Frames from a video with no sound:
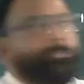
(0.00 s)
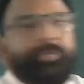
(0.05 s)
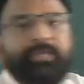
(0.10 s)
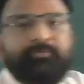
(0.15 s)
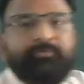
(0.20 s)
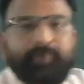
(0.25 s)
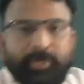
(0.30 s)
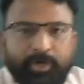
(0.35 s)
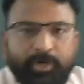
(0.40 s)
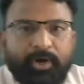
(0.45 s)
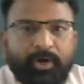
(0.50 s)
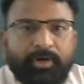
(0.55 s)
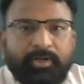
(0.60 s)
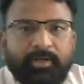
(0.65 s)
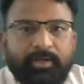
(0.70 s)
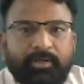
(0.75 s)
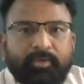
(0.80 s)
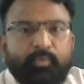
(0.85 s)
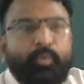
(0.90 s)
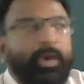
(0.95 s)
P1
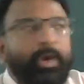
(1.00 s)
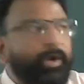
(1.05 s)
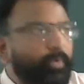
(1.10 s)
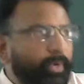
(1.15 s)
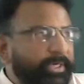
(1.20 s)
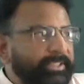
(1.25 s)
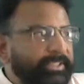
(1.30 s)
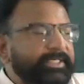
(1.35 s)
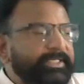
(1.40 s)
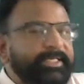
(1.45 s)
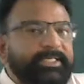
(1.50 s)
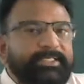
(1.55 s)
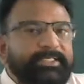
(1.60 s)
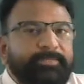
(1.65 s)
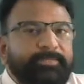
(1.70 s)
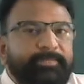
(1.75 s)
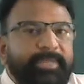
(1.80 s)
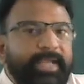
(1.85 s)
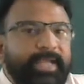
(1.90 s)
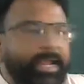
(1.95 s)
naught? What is the
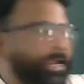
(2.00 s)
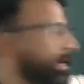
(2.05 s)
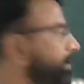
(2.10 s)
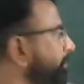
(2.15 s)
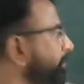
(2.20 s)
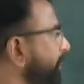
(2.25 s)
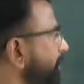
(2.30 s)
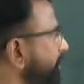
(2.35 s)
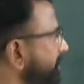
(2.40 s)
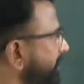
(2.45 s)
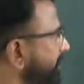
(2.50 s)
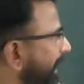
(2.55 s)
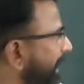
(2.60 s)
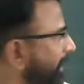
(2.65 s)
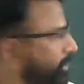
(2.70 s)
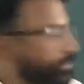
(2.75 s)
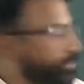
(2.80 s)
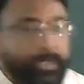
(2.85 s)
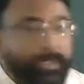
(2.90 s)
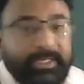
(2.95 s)
reason behind it? Because
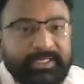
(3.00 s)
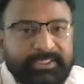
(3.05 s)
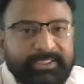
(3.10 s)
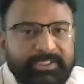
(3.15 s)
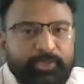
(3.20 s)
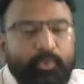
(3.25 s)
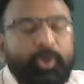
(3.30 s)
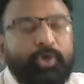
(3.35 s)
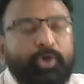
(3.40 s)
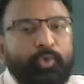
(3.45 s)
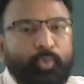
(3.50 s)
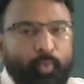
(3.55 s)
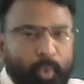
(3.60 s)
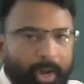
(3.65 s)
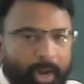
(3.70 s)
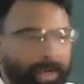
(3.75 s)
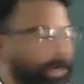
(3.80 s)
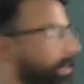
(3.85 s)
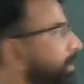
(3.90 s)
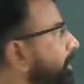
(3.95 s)
x1 is equal to
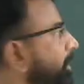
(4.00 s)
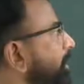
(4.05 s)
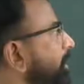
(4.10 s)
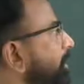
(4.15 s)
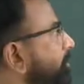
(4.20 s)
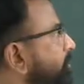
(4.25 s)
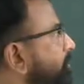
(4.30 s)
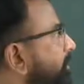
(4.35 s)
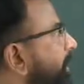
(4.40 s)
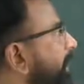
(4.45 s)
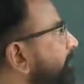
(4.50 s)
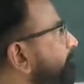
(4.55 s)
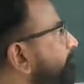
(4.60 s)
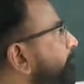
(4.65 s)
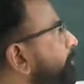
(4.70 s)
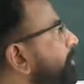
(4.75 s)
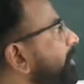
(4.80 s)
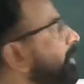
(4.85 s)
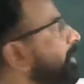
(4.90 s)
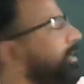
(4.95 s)
1, so
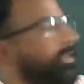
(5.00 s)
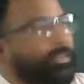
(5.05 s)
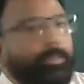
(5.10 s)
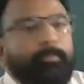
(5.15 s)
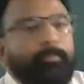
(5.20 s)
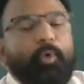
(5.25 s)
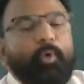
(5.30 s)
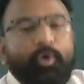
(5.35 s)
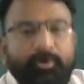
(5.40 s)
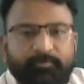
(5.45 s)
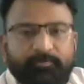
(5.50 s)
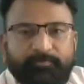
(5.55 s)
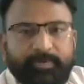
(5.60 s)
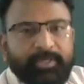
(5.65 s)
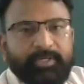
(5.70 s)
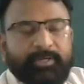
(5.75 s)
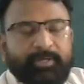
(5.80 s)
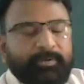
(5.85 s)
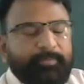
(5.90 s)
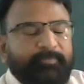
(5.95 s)
therefore the mole
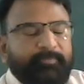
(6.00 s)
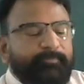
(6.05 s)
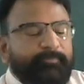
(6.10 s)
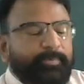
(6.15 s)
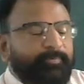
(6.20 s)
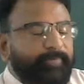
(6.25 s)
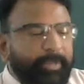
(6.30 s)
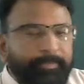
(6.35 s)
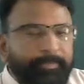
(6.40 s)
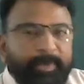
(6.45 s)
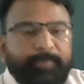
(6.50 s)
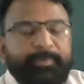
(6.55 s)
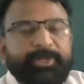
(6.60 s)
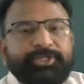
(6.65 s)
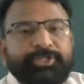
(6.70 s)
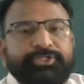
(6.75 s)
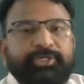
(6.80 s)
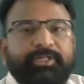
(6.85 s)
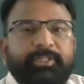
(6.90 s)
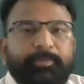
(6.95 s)
vapor
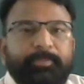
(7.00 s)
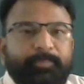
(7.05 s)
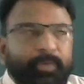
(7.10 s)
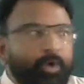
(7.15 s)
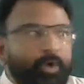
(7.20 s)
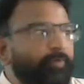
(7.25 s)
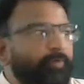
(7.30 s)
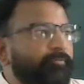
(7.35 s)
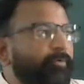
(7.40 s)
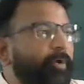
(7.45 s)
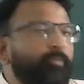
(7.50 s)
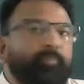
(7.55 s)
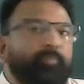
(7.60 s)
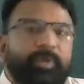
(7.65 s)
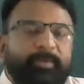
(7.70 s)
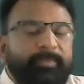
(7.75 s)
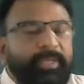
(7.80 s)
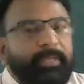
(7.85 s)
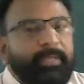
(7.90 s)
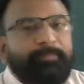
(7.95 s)
pressure in the pure form
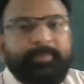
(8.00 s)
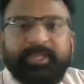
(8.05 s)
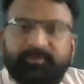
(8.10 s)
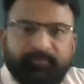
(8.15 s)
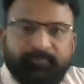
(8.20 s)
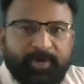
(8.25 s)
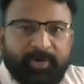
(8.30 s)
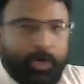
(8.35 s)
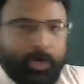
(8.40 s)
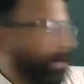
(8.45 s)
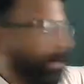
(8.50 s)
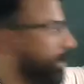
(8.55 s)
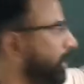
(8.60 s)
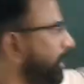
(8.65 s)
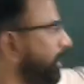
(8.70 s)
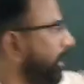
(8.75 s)
will be P1 naught.